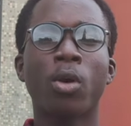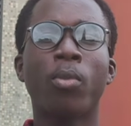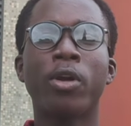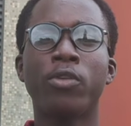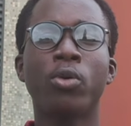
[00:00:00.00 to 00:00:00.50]

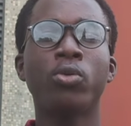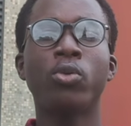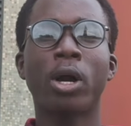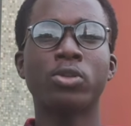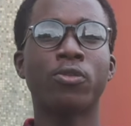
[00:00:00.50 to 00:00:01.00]
But if you don't
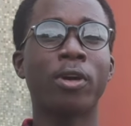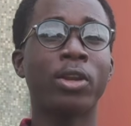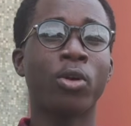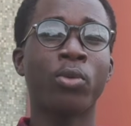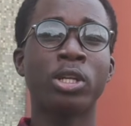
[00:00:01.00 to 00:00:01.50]
know how to
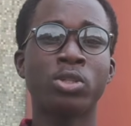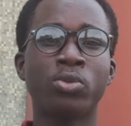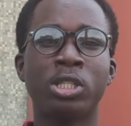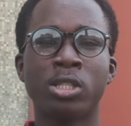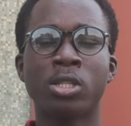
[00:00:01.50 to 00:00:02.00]
find your way
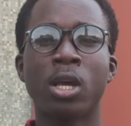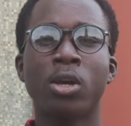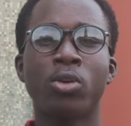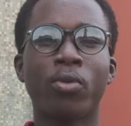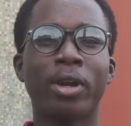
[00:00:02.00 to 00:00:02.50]
into this,
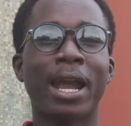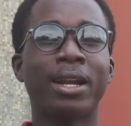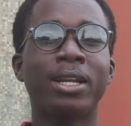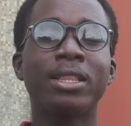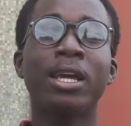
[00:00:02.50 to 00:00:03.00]
don't worry, I
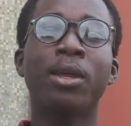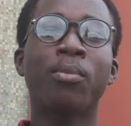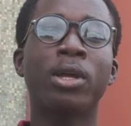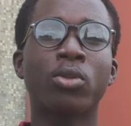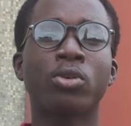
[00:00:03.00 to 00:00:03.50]
created a
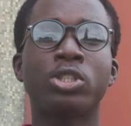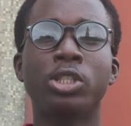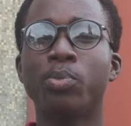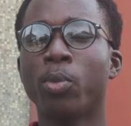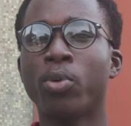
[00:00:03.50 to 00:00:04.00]

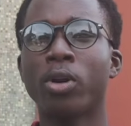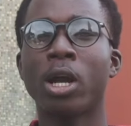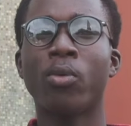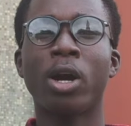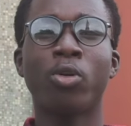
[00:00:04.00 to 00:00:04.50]
mentorship
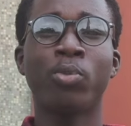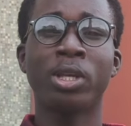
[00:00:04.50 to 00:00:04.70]
program where I will